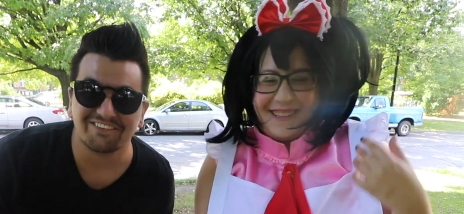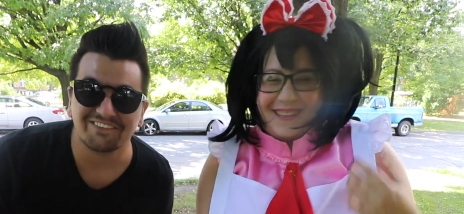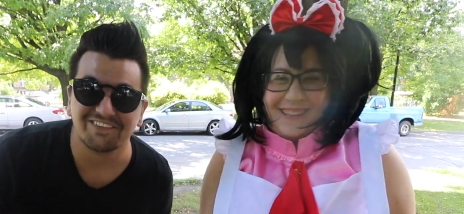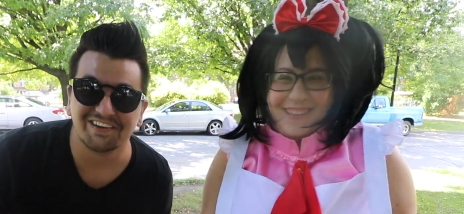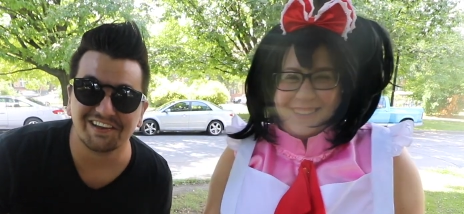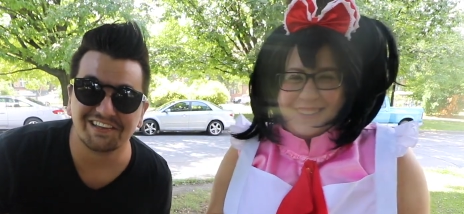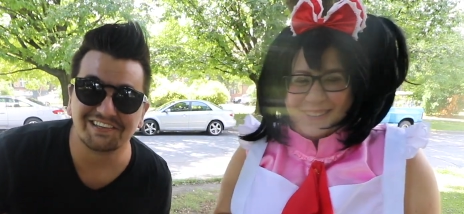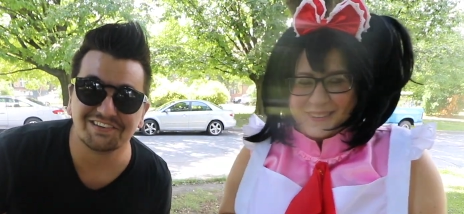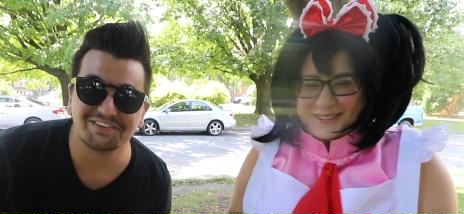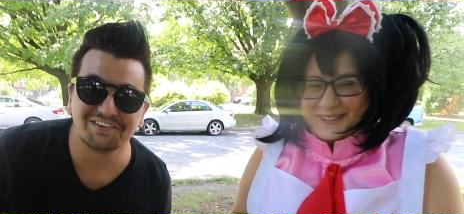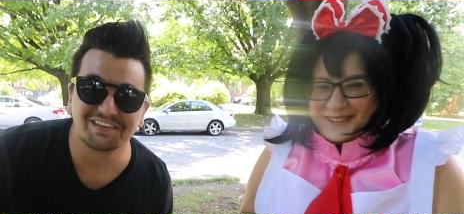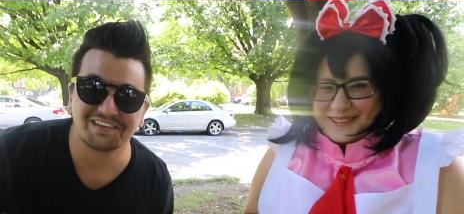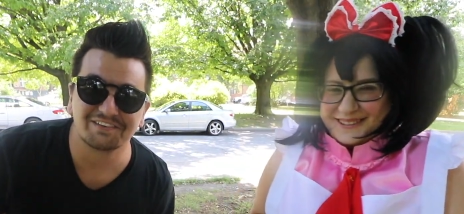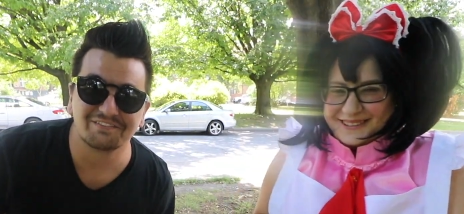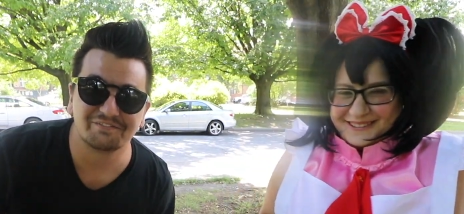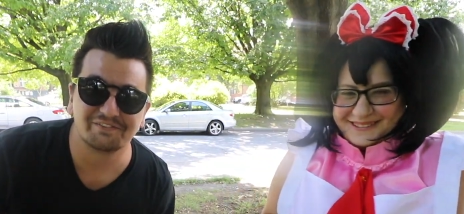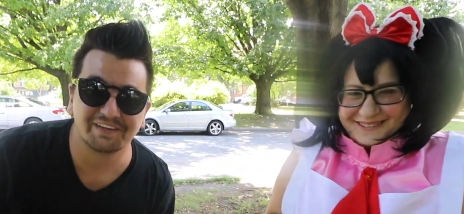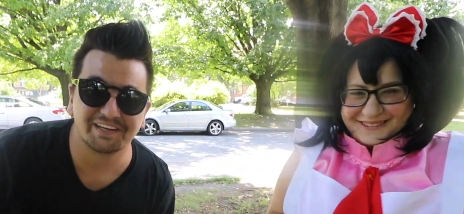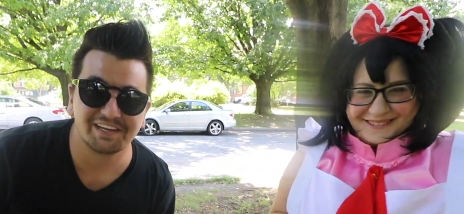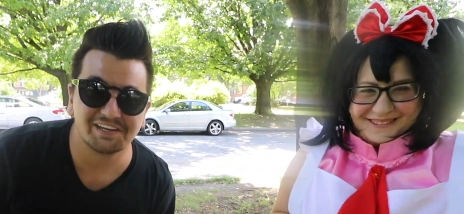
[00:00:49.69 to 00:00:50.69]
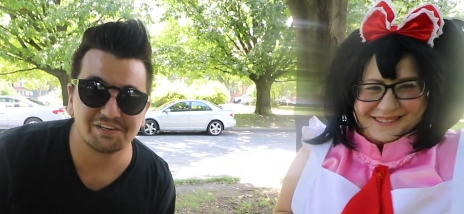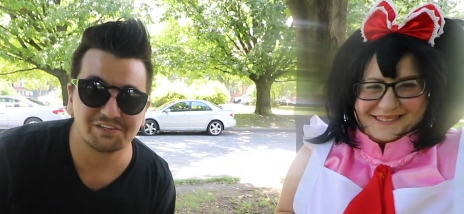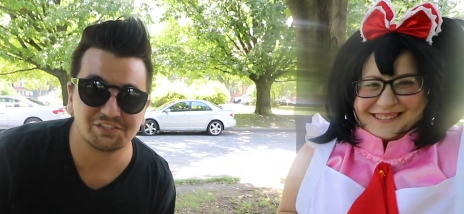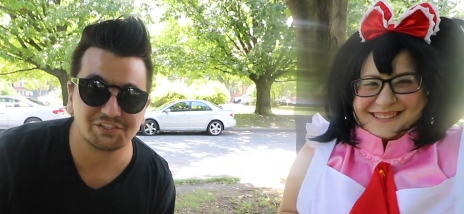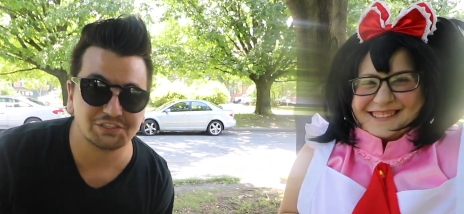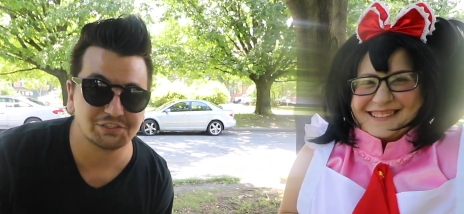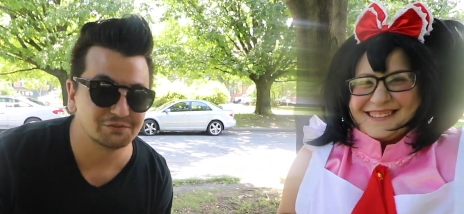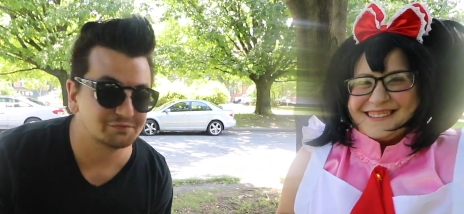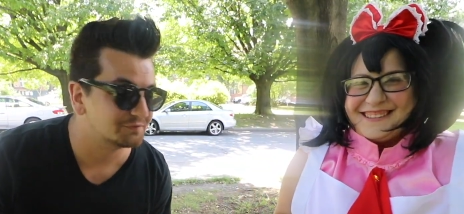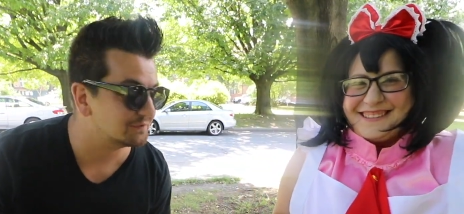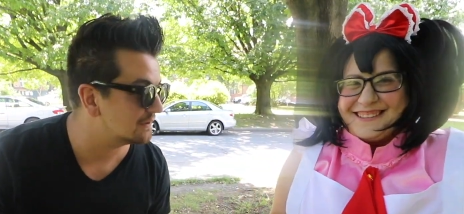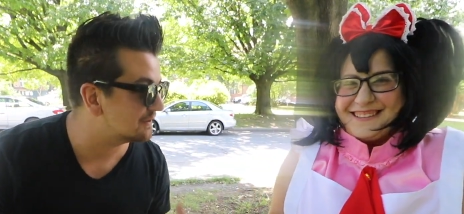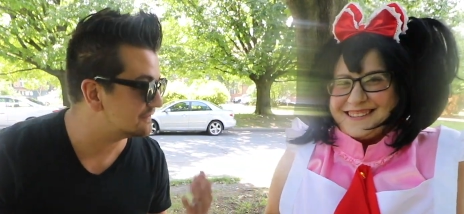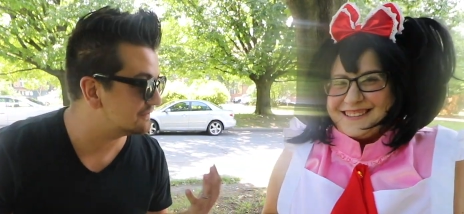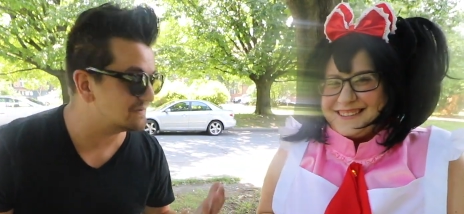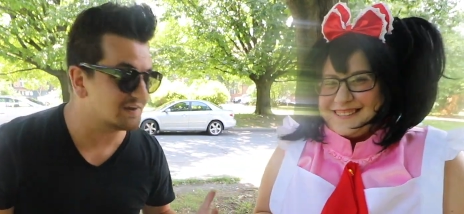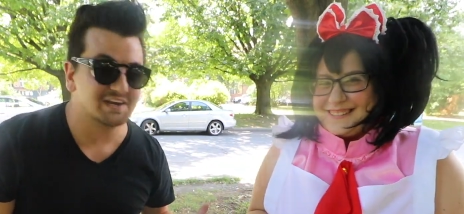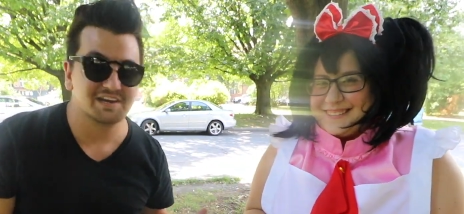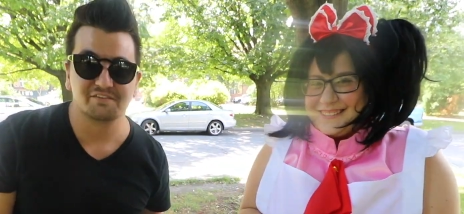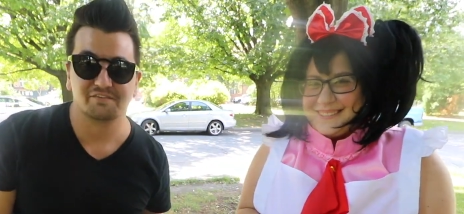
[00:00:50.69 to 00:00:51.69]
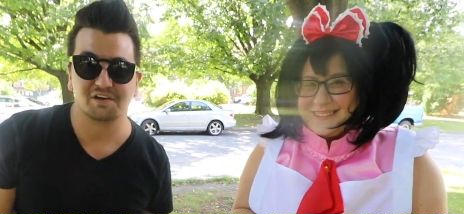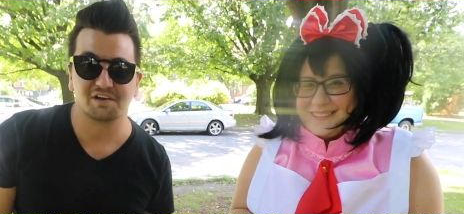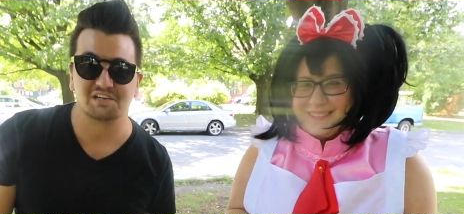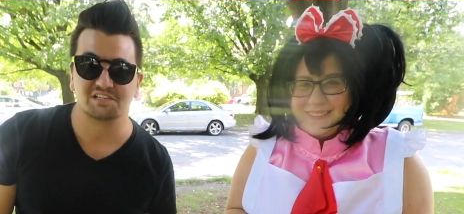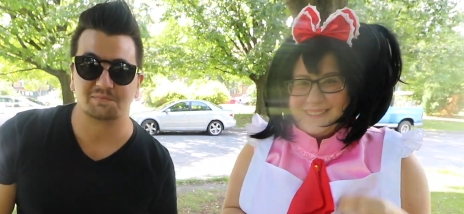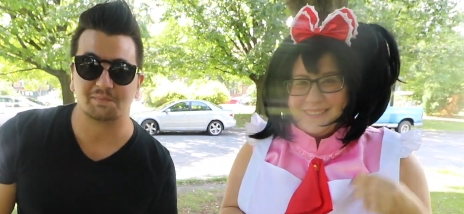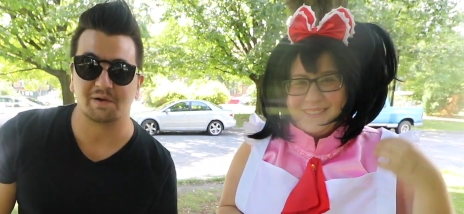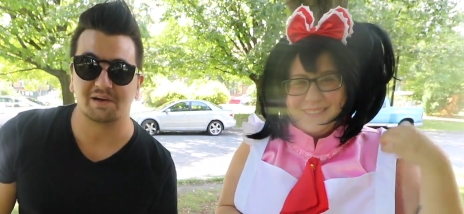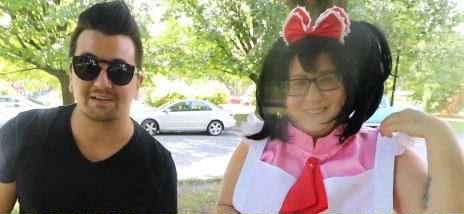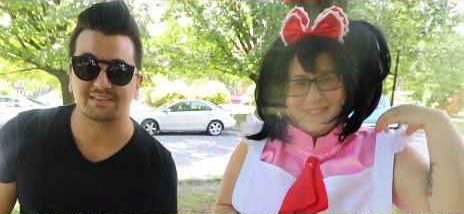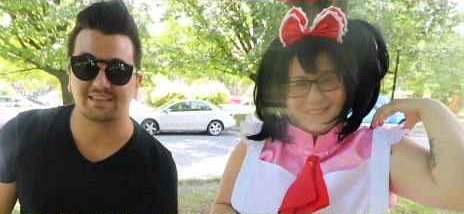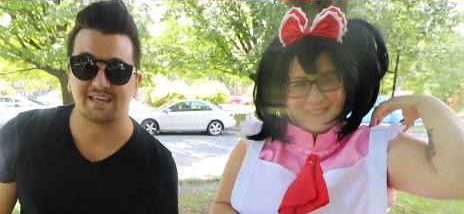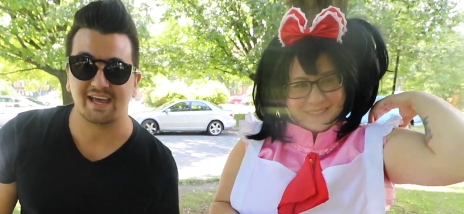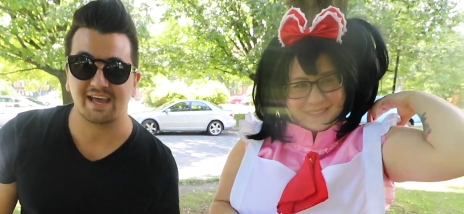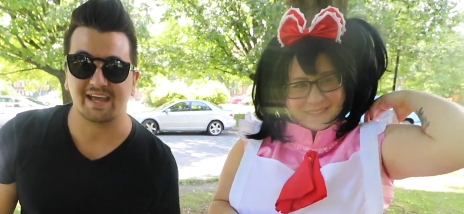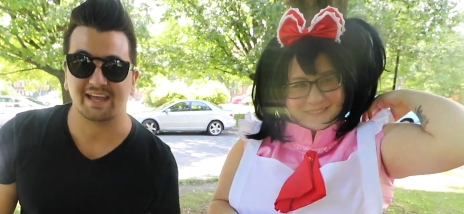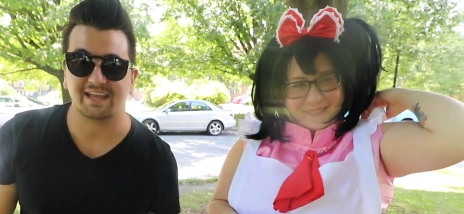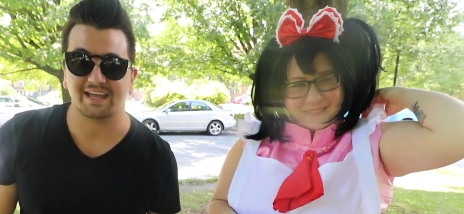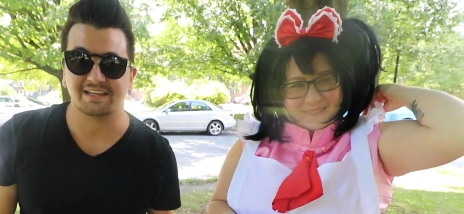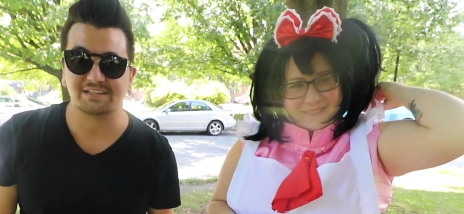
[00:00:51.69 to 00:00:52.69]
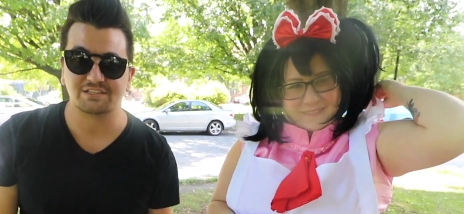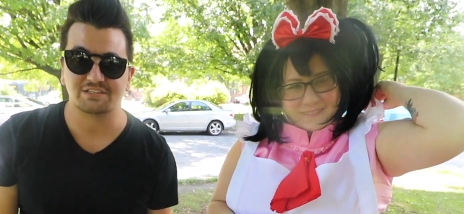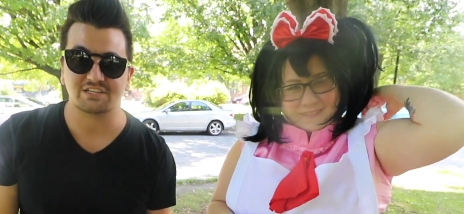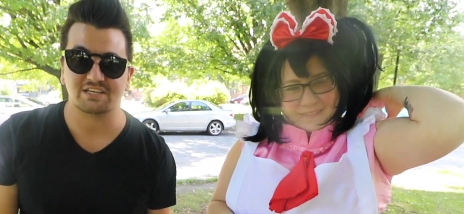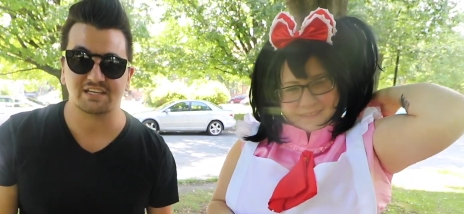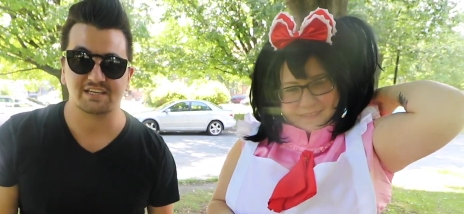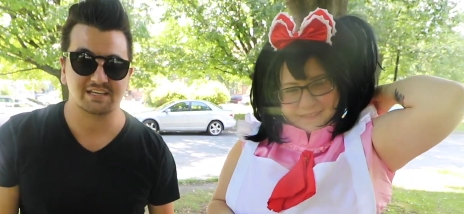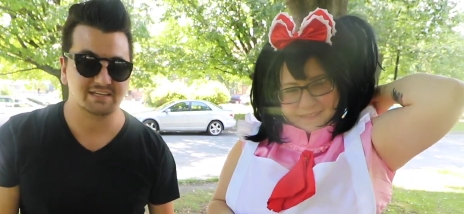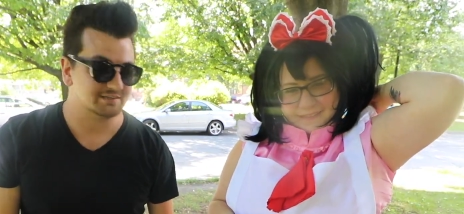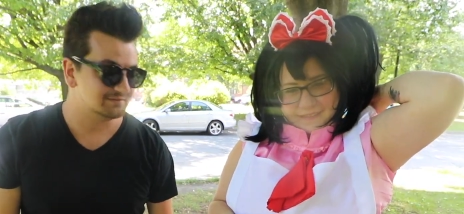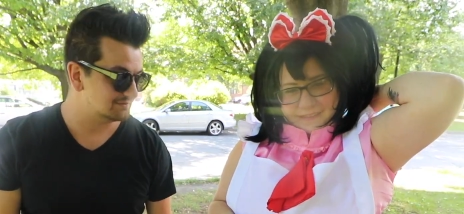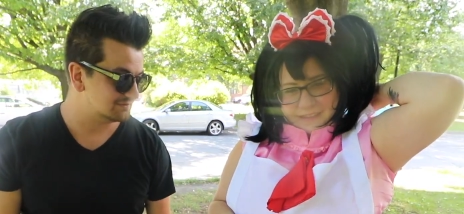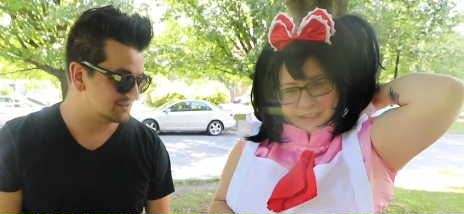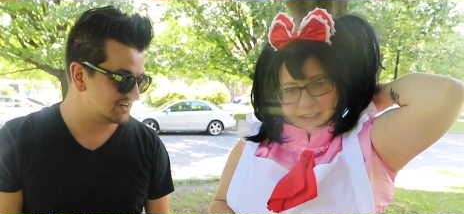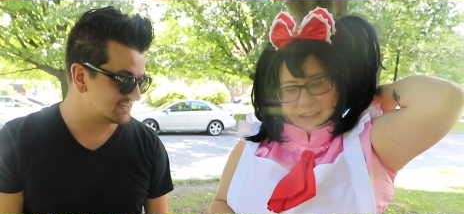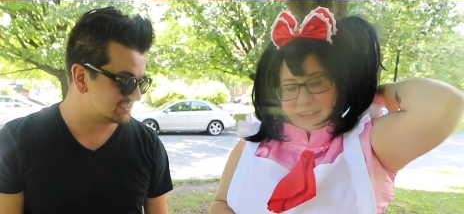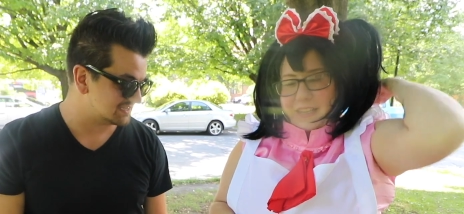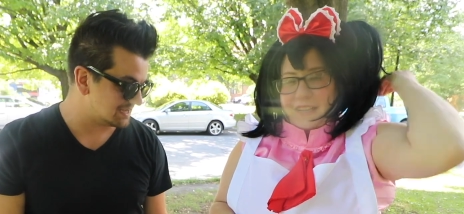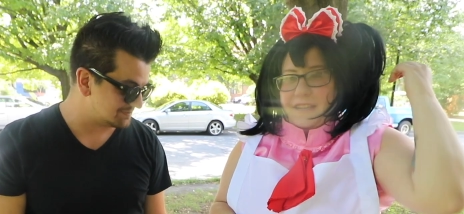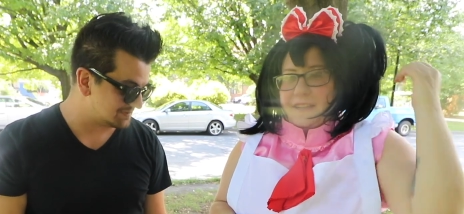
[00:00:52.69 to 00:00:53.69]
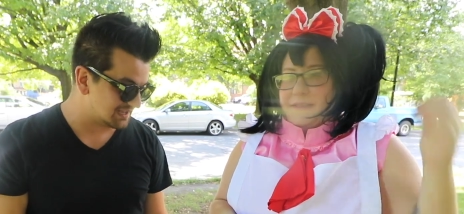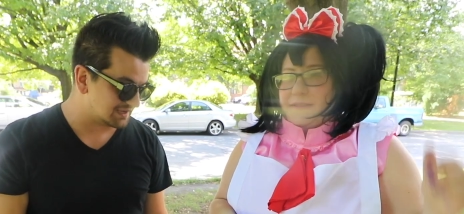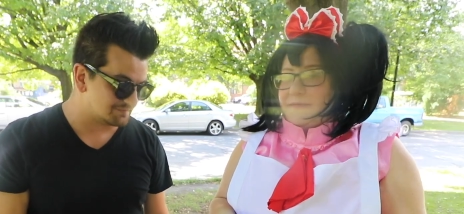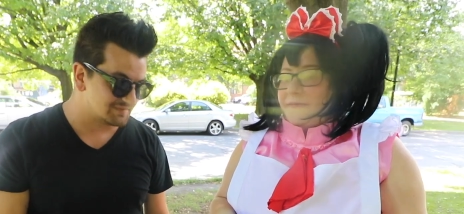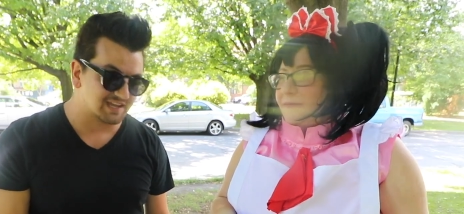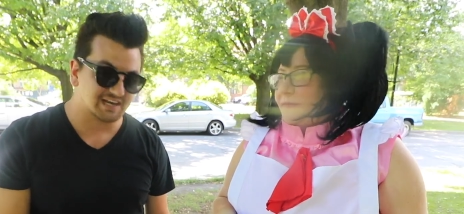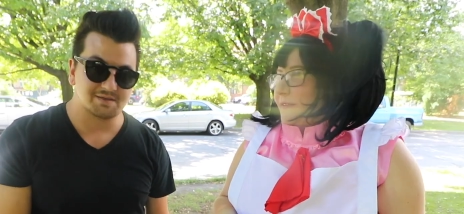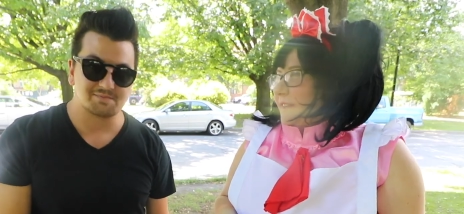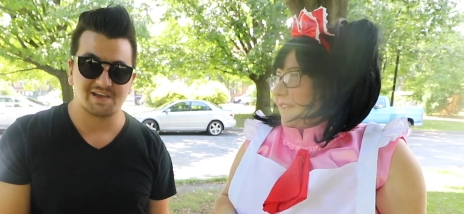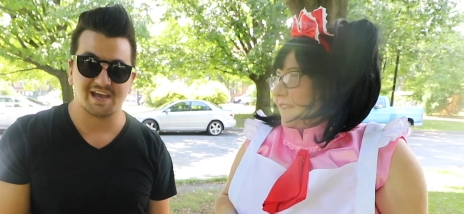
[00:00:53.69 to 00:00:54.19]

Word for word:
Speaker 1: We're doing a video shoot for a friend of hers birthday, and she dressed up like Minnie